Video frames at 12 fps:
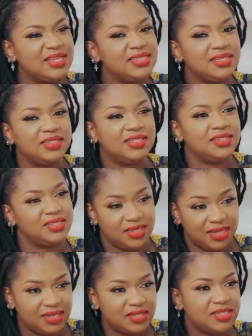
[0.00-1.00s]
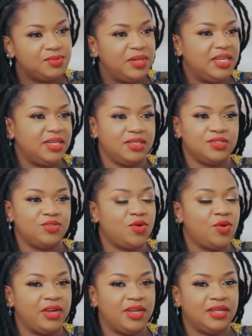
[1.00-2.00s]
And she started explaining her
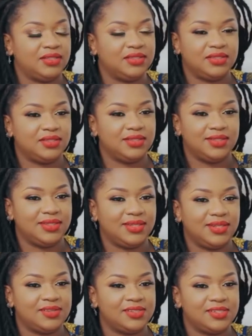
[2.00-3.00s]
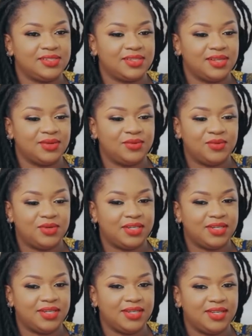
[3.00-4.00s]
story. And I was just like,
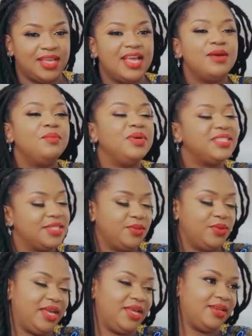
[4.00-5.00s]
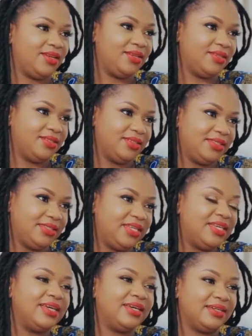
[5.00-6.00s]
Lord. But till when?
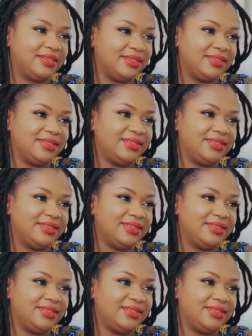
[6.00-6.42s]
Mm-hmm. Yeah.